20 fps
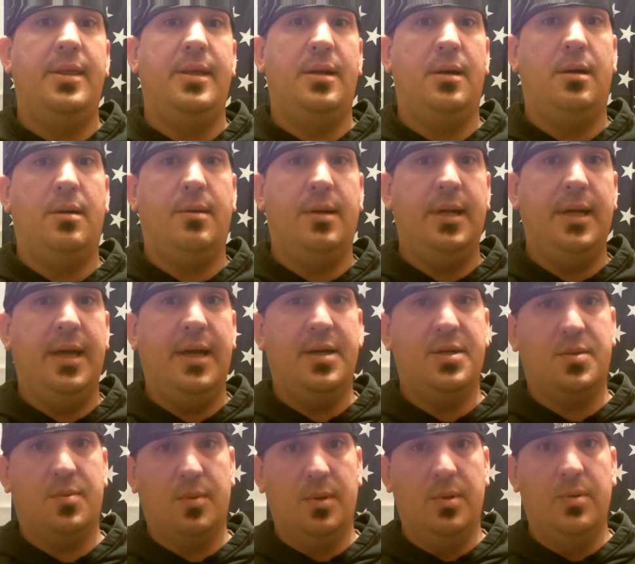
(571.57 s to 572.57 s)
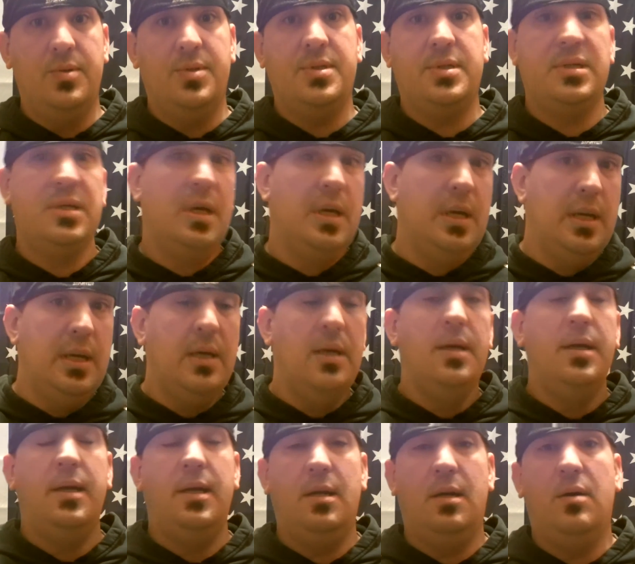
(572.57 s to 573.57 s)
that already has roots,
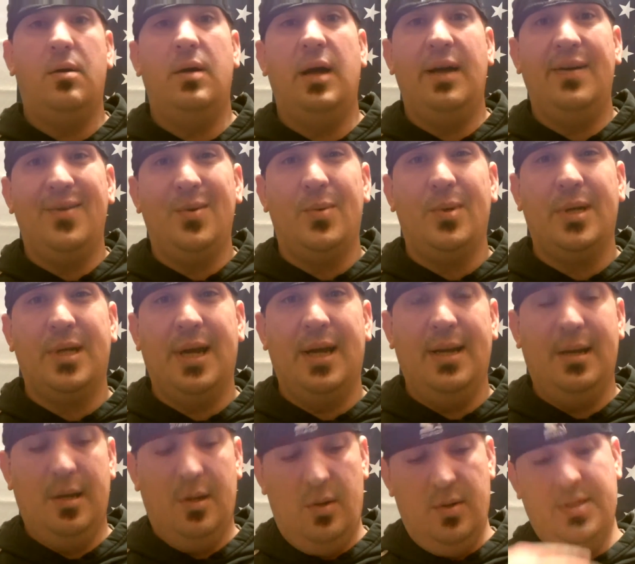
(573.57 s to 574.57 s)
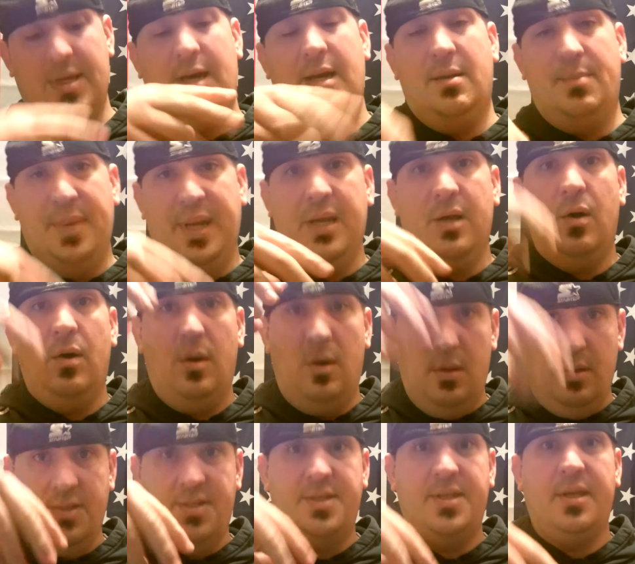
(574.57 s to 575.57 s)
you know, everyone kind of knows how to make a
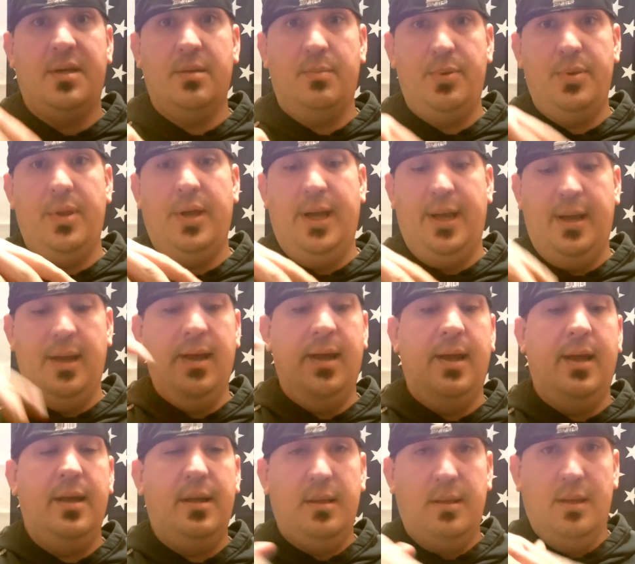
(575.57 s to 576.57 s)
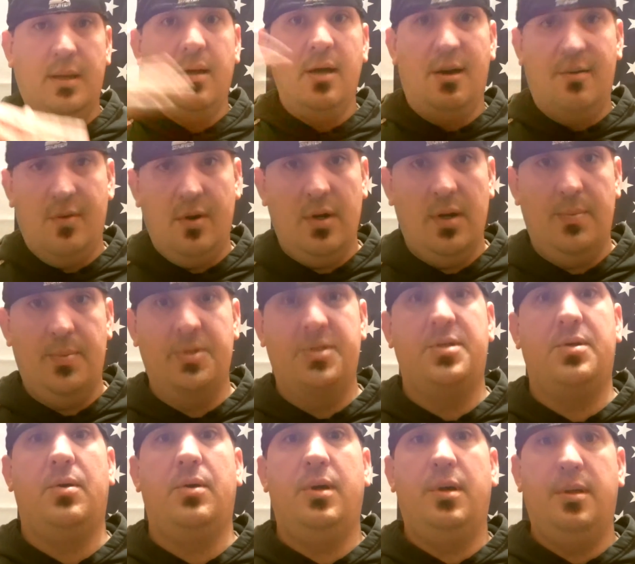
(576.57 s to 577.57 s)
hole and stick a plant in and then cover it up with
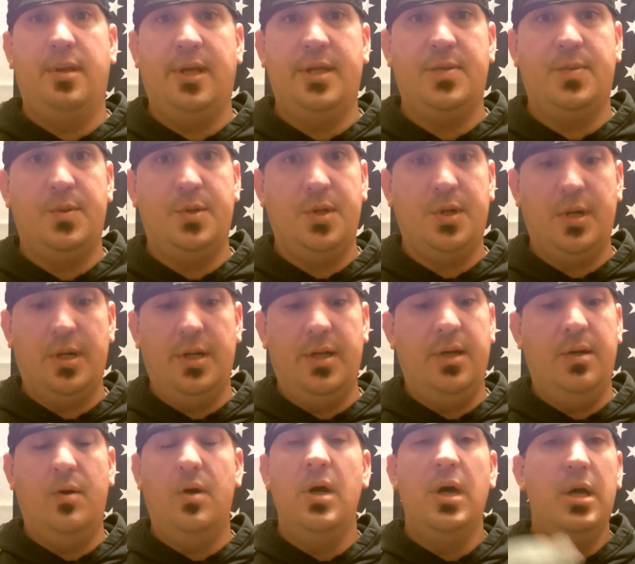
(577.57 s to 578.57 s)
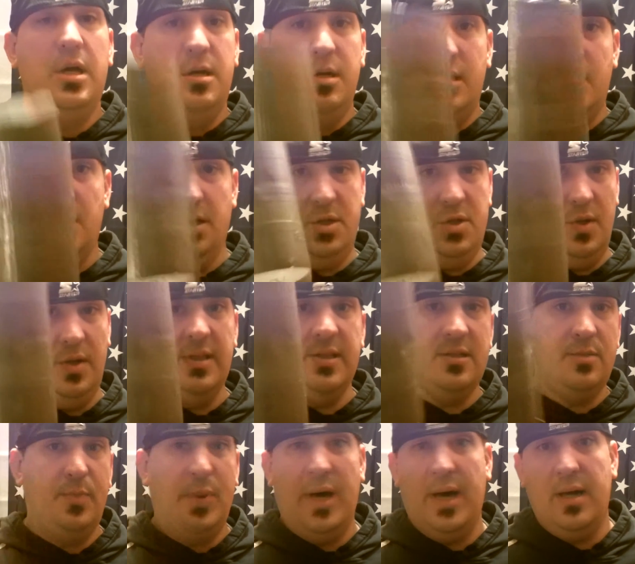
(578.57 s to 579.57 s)
soil. That's what you're going to do. You're going to treat
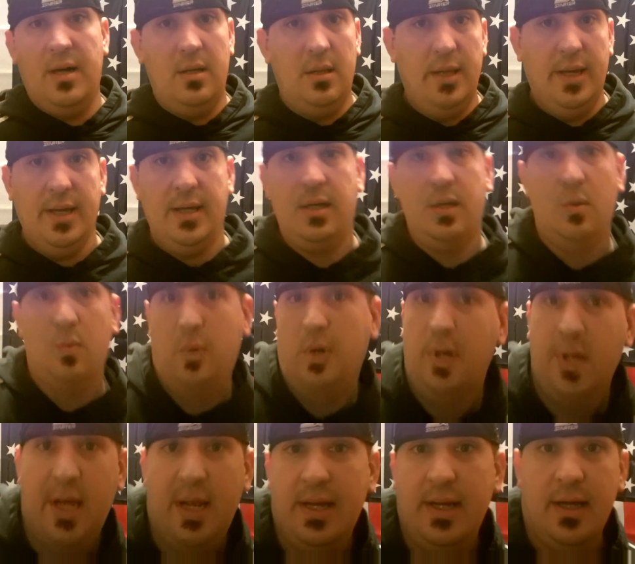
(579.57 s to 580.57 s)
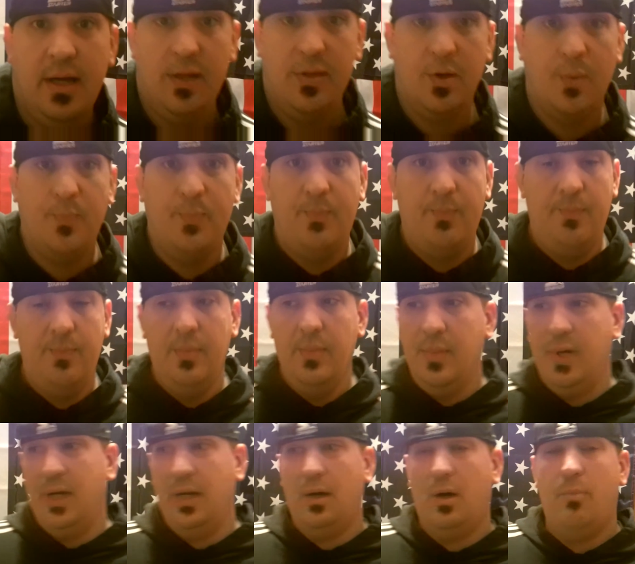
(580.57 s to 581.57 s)
this bottle like you would any other,
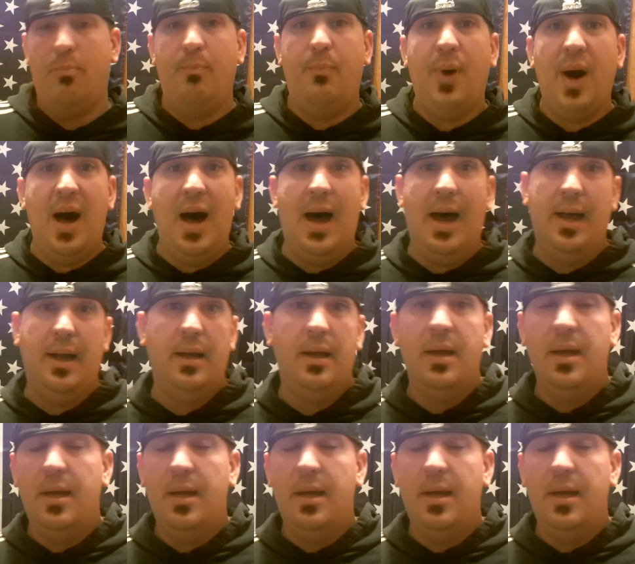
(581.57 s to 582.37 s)
you know, pot.